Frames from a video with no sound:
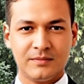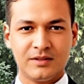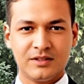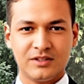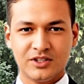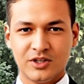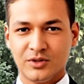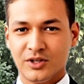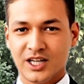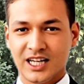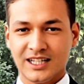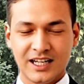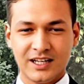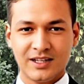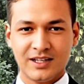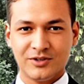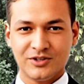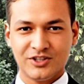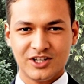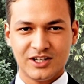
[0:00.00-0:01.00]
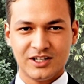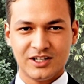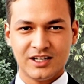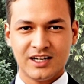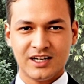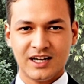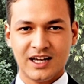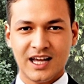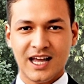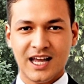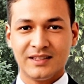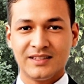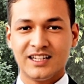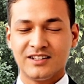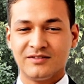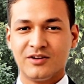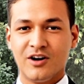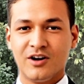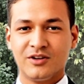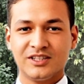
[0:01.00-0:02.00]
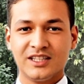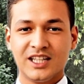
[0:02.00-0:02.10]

So you get dilution. And these folks,